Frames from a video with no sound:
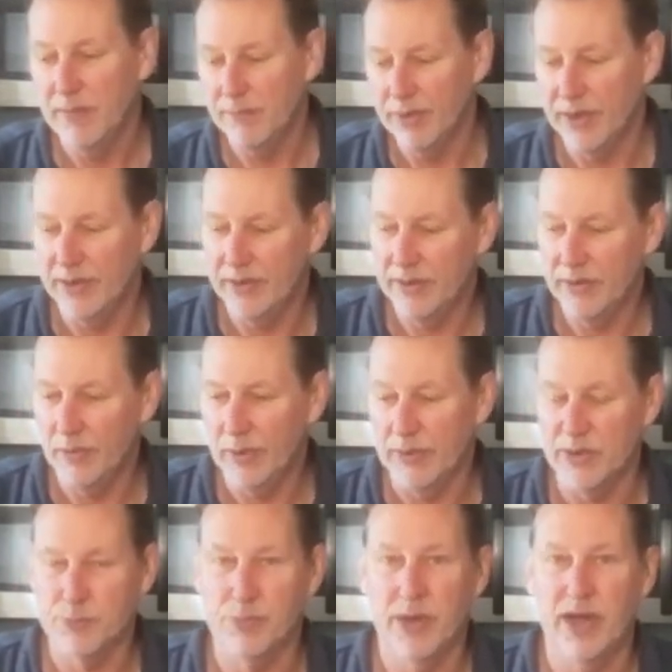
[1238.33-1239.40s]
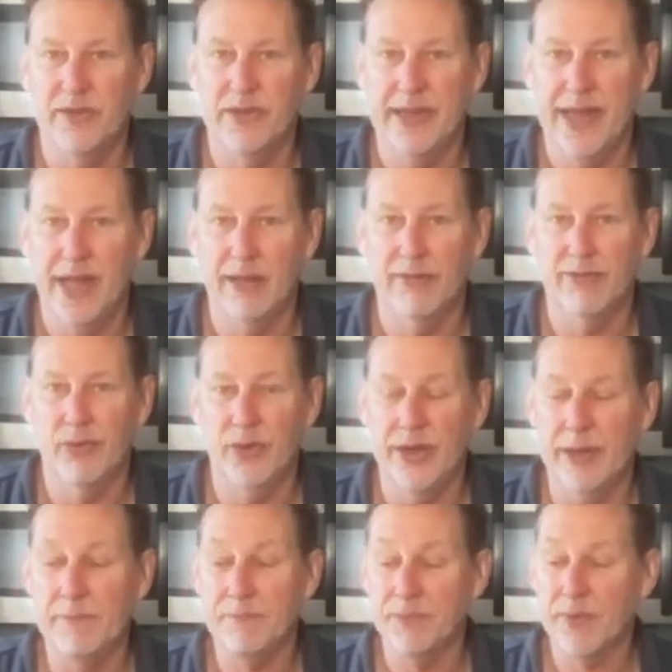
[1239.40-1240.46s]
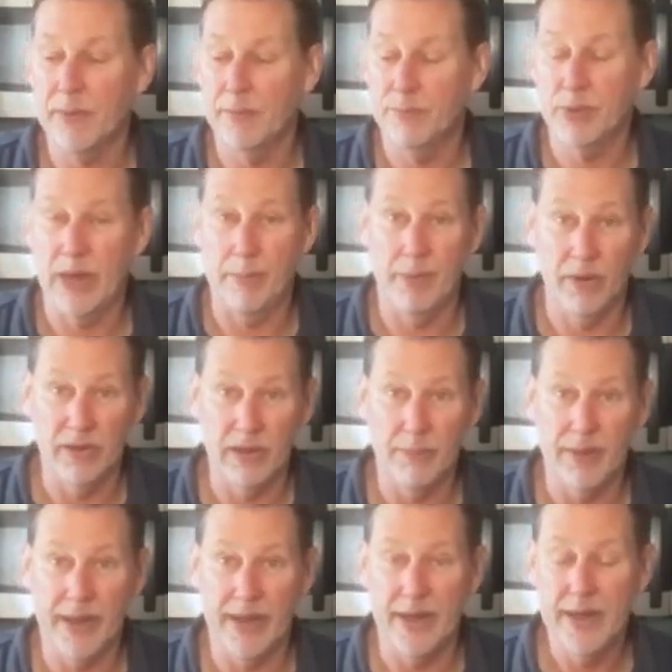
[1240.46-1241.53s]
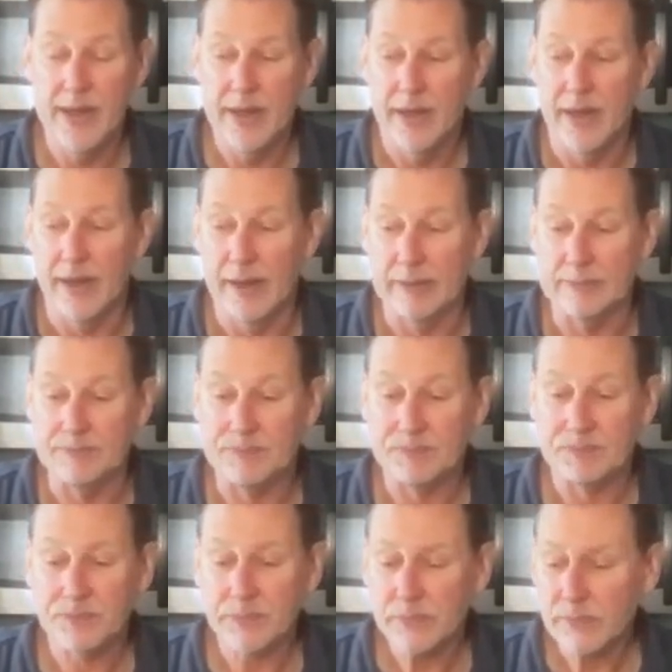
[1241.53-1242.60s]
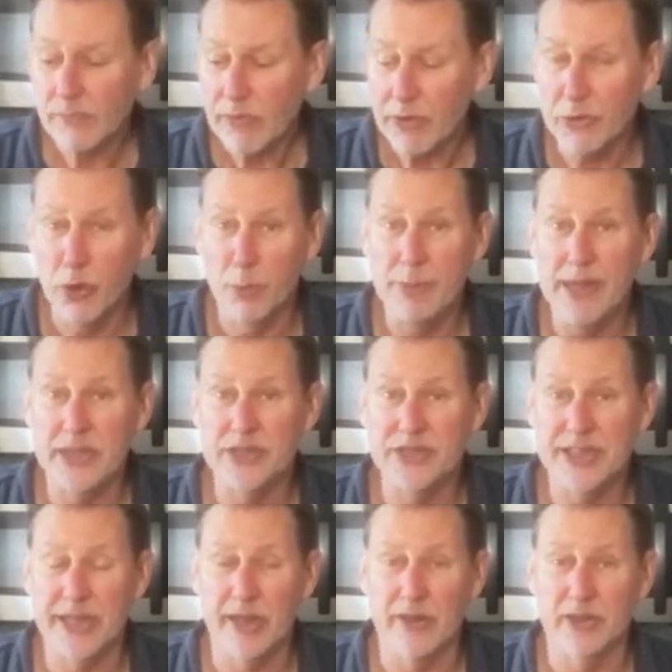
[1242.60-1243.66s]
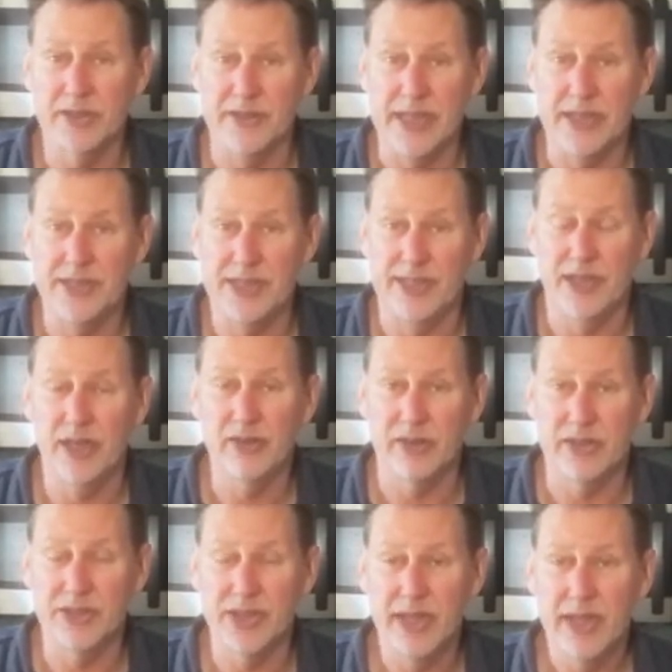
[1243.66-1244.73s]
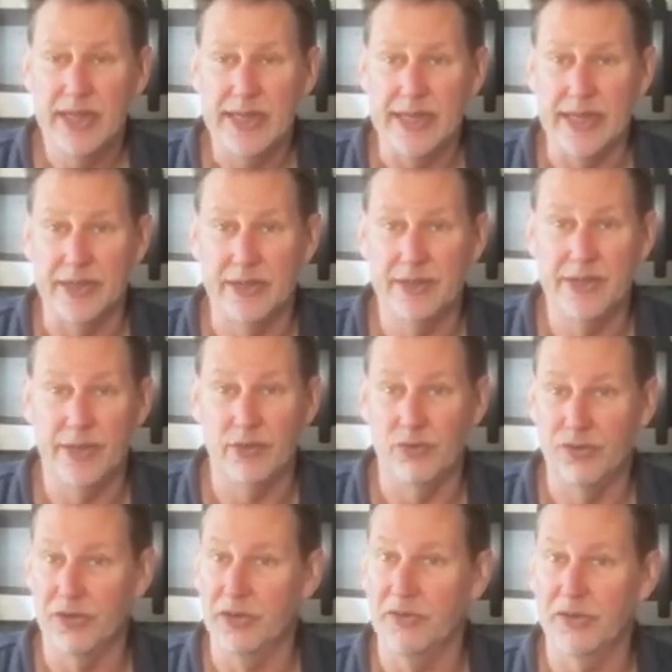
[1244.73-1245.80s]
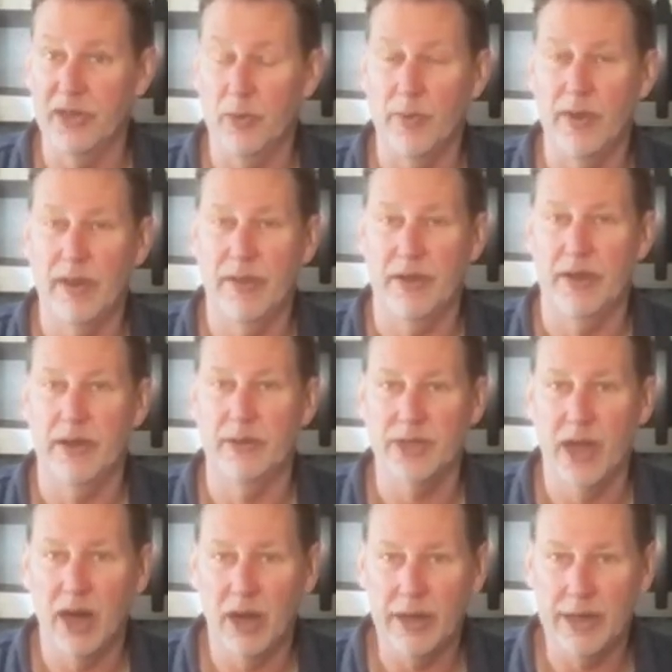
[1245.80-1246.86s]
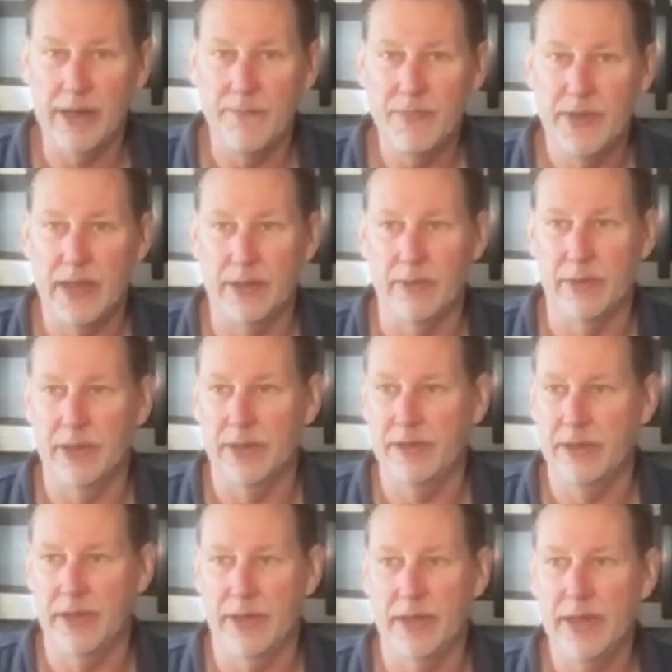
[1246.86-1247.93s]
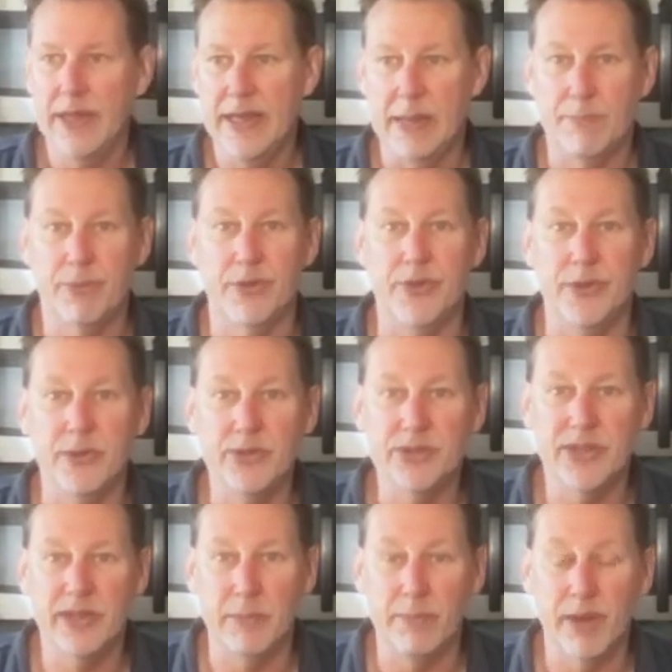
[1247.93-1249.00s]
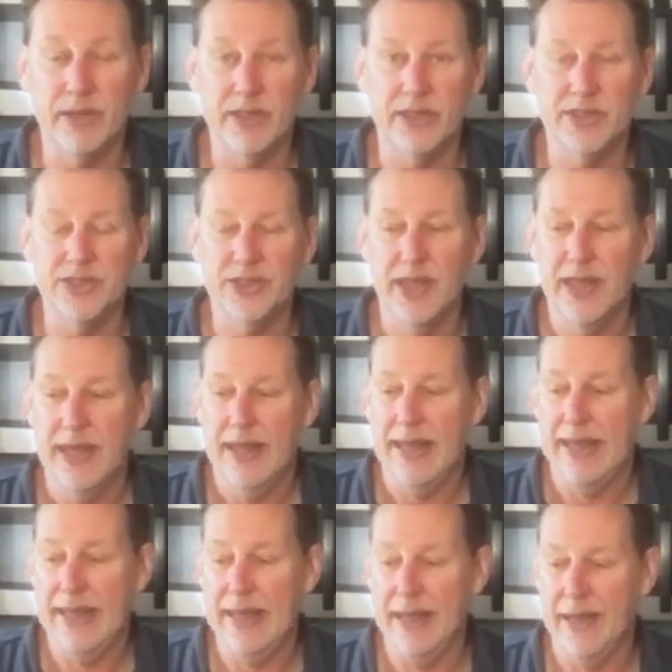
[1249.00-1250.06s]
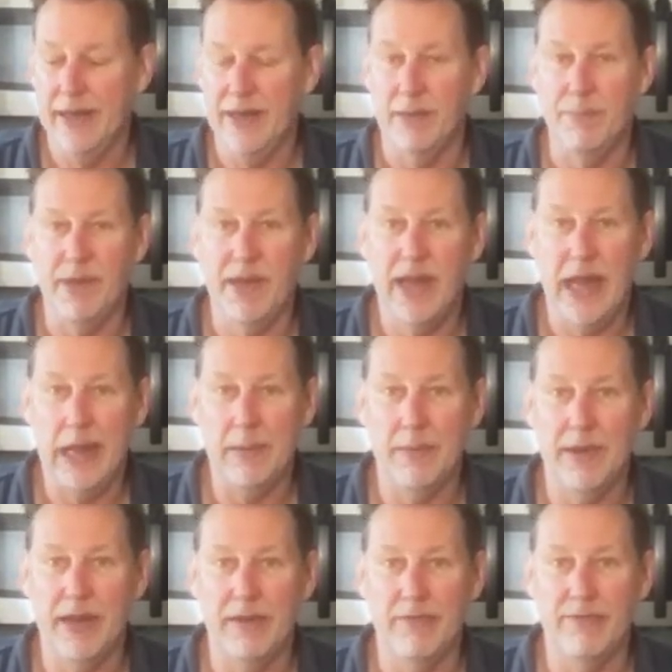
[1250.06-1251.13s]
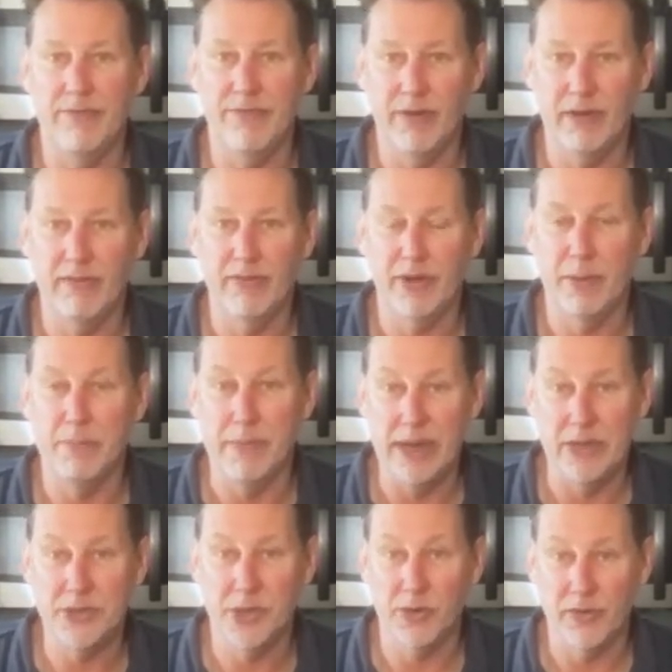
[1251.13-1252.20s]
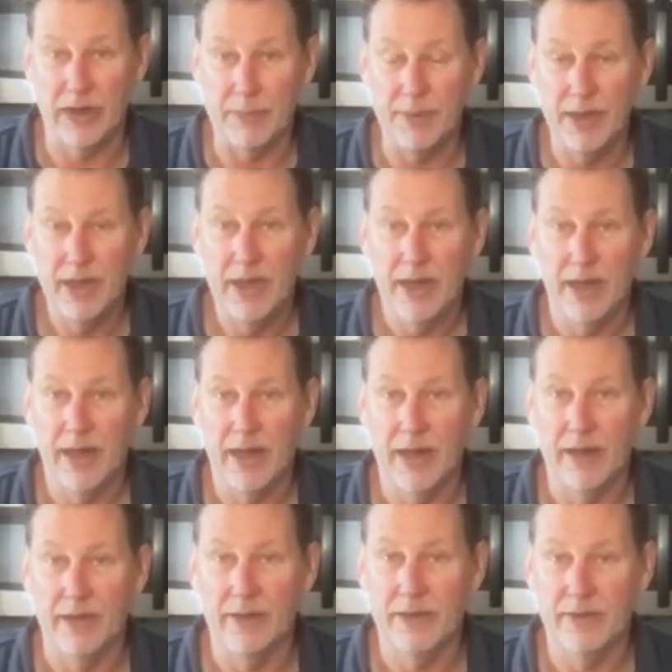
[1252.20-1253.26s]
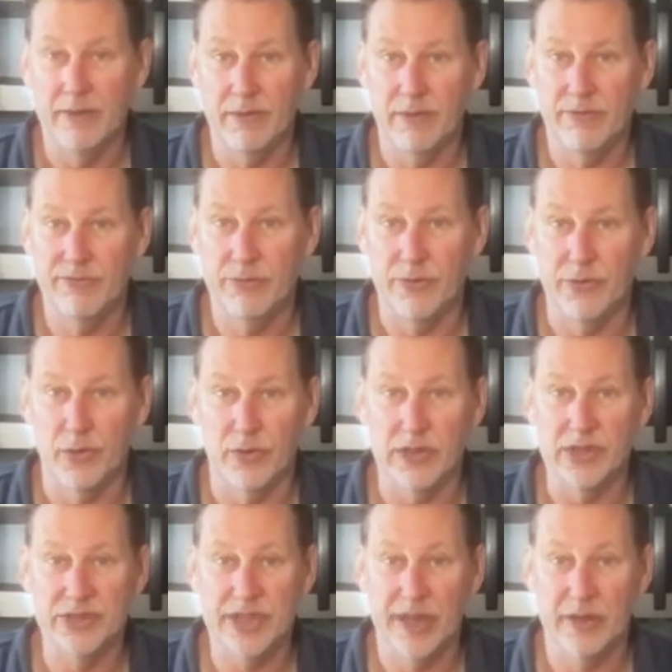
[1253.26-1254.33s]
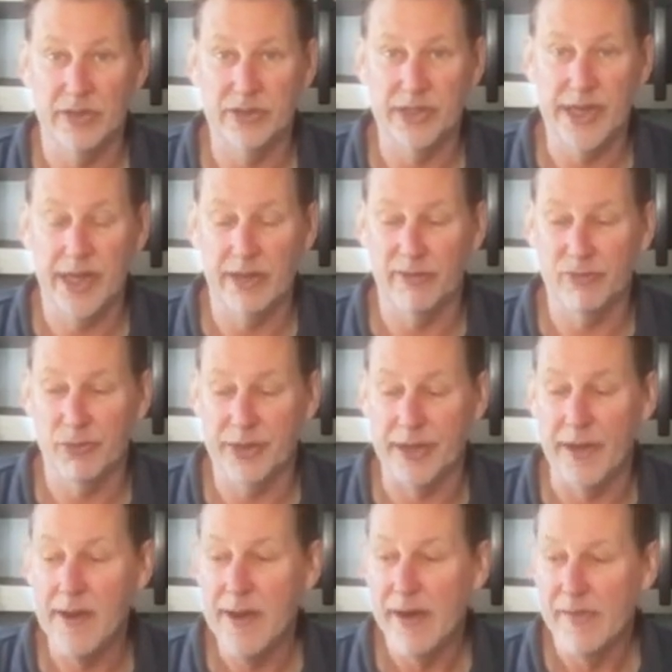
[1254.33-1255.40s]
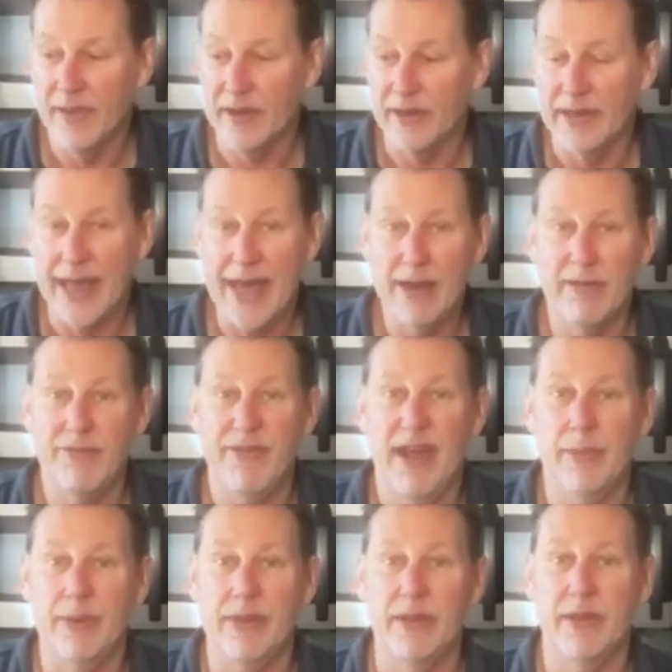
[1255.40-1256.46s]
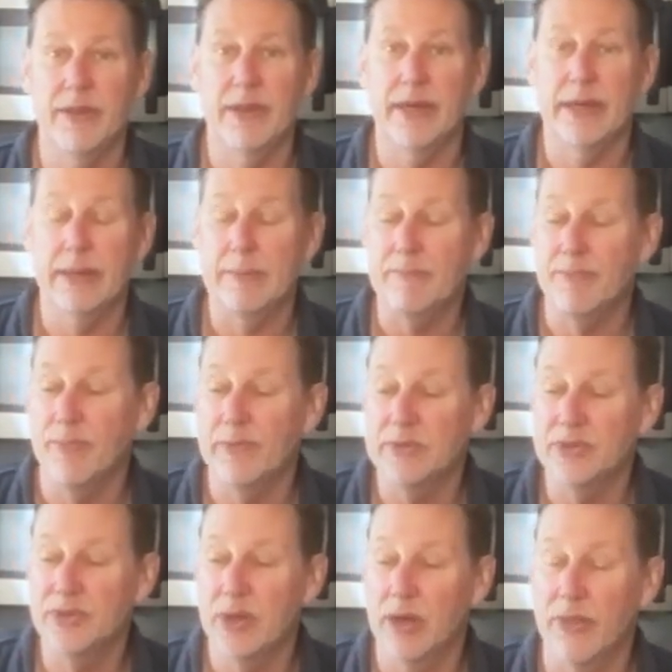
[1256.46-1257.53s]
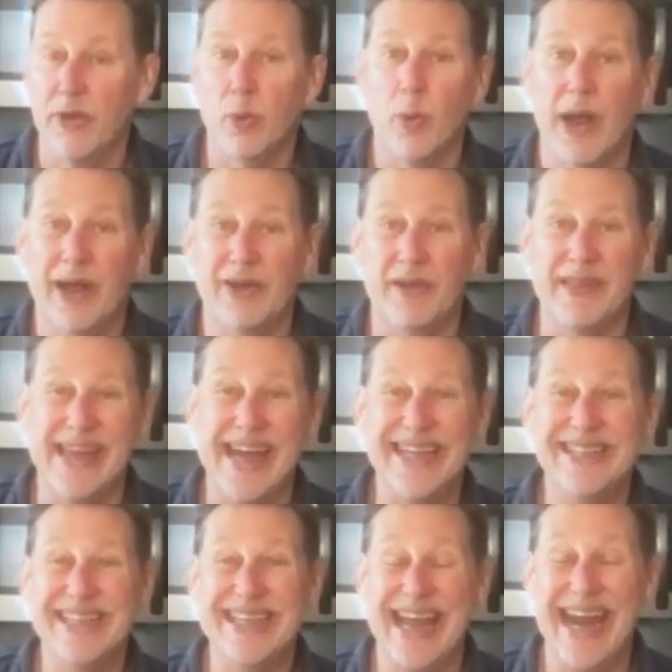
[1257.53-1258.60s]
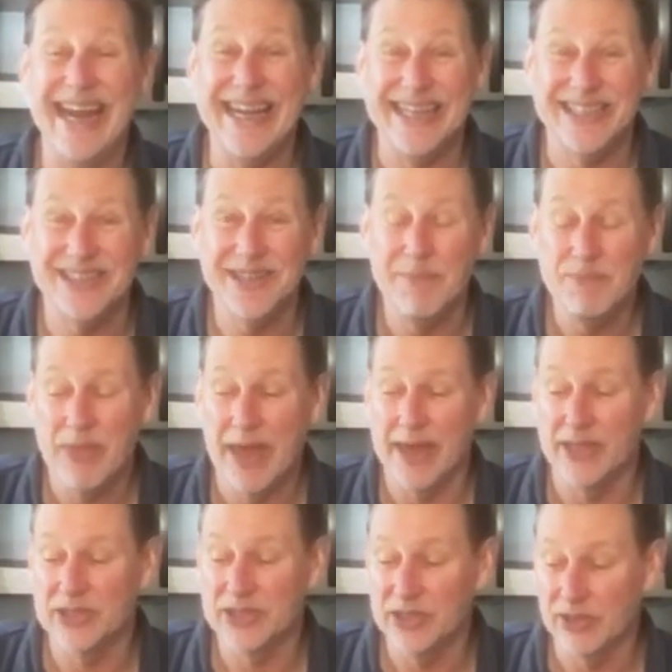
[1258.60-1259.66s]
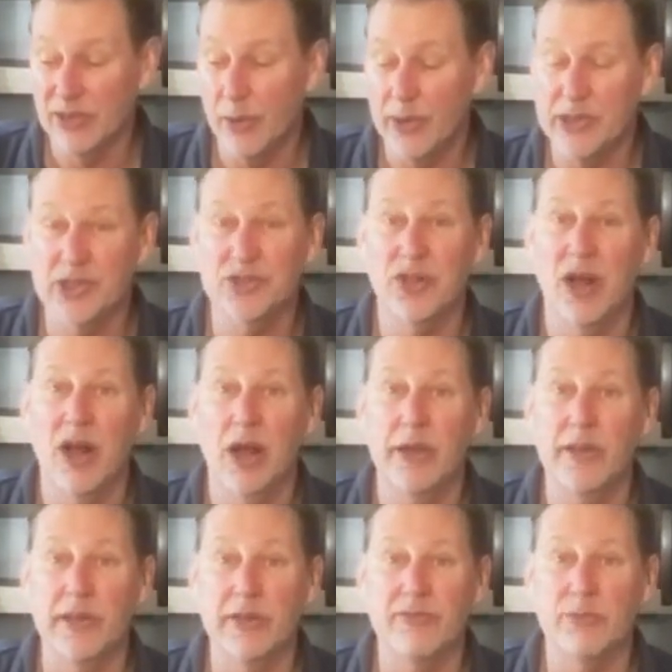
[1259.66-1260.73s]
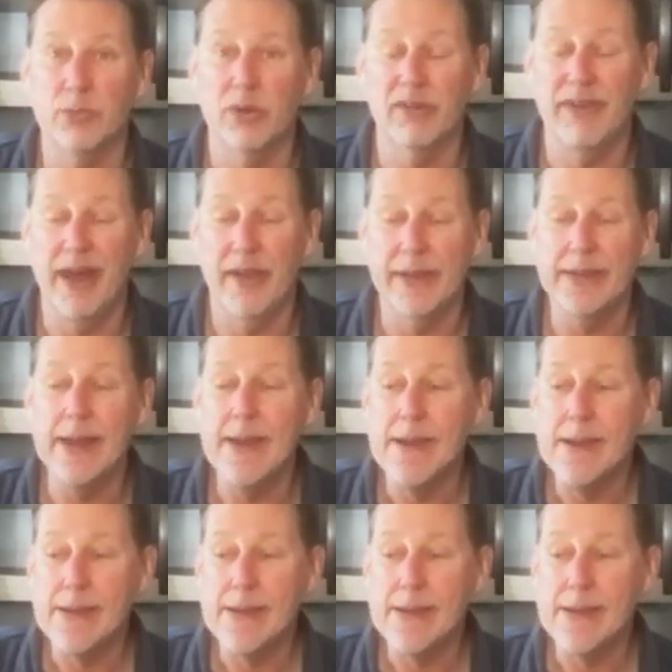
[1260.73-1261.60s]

But when it was brought to California, primarily by um, European settlers in the 1800s, it did really, really well there. It was hardy. It it, uh, it produced in abundance, and it became a very, very major grape uh, for the early settlers in California. The Concannon family um, started their winery in the 1880s, and it's still going strong in the Livermore Valley.